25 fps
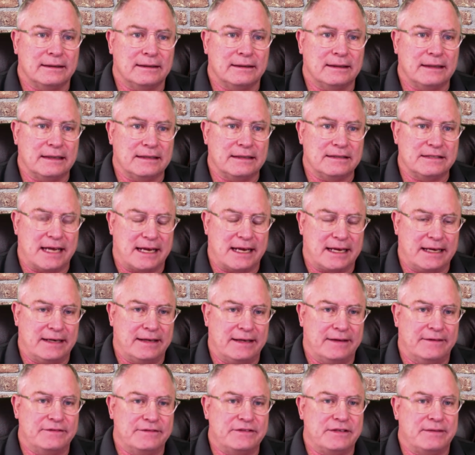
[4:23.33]

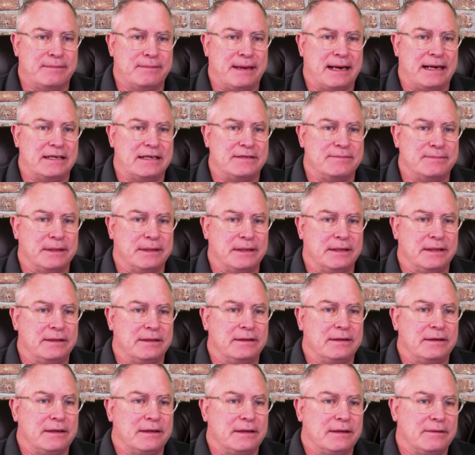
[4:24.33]
executives and management,
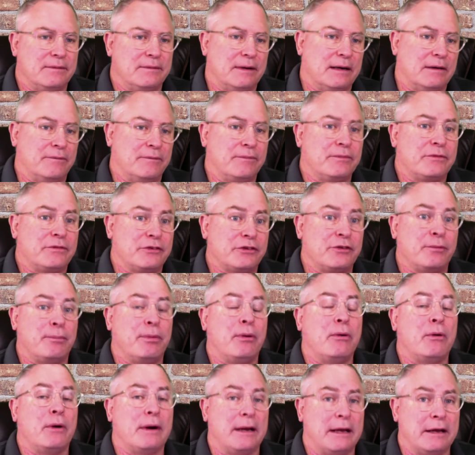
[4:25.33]

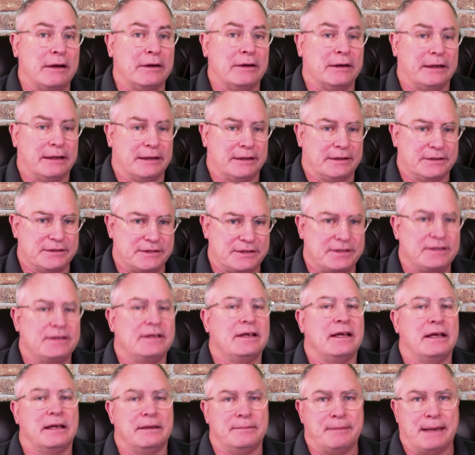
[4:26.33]
support areas
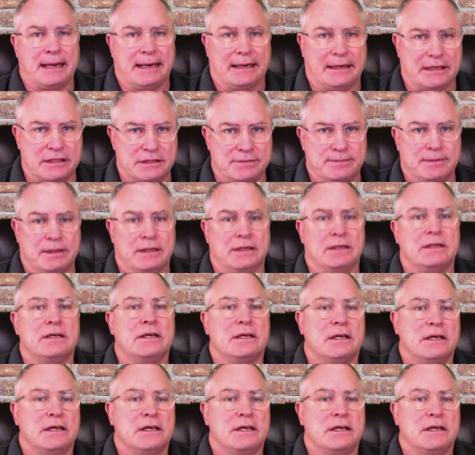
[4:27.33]
in management